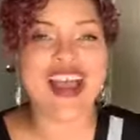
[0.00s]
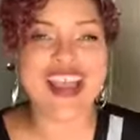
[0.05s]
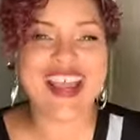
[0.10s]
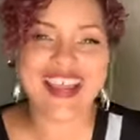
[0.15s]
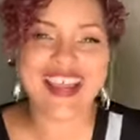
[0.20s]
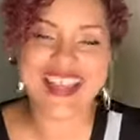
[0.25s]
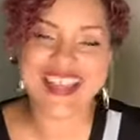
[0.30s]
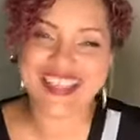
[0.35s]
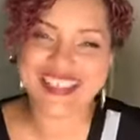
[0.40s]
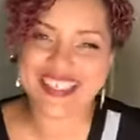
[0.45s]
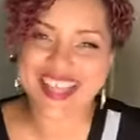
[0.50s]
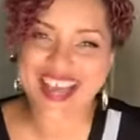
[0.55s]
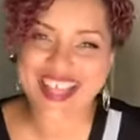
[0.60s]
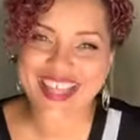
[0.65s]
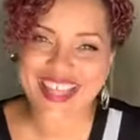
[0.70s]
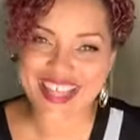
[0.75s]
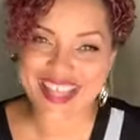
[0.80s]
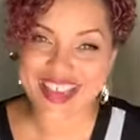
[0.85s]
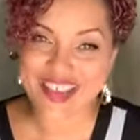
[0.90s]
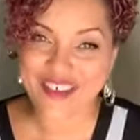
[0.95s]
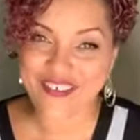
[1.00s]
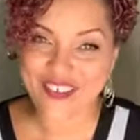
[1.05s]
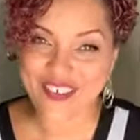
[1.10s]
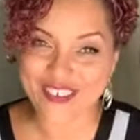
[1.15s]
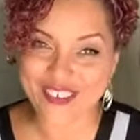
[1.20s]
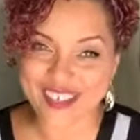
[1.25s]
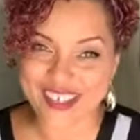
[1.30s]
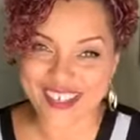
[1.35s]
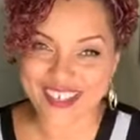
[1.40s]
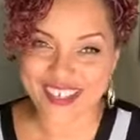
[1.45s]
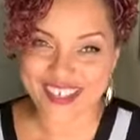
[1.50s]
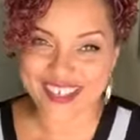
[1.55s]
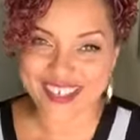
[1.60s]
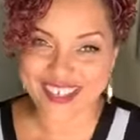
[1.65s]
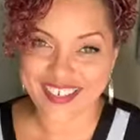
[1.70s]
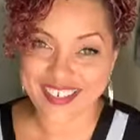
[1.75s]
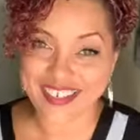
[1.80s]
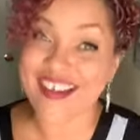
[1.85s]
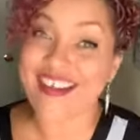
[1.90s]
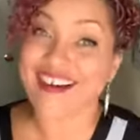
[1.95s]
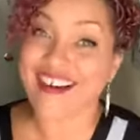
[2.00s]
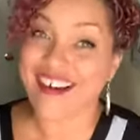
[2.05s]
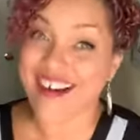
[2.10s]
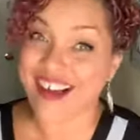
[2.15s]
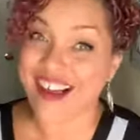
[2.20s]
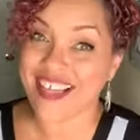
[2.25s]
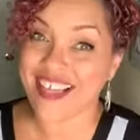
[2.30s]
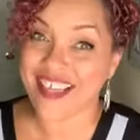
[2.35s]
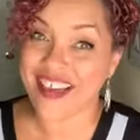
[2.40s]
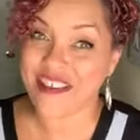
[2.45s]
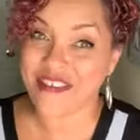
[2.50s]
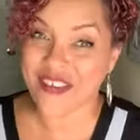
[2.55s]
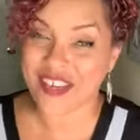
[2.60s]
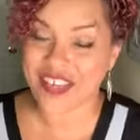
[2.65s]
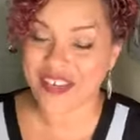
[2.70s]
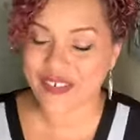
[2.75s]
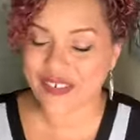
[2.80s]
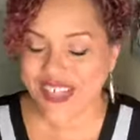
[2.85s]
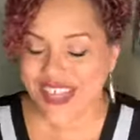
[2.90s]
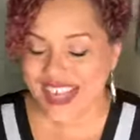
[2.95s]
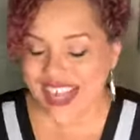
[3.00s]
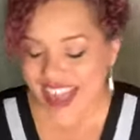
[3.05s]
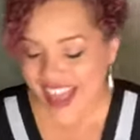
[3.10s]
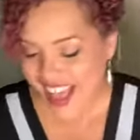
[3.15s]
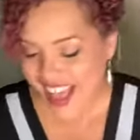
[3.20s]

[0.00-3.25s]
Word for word: right? I love you, Lindy. I love you.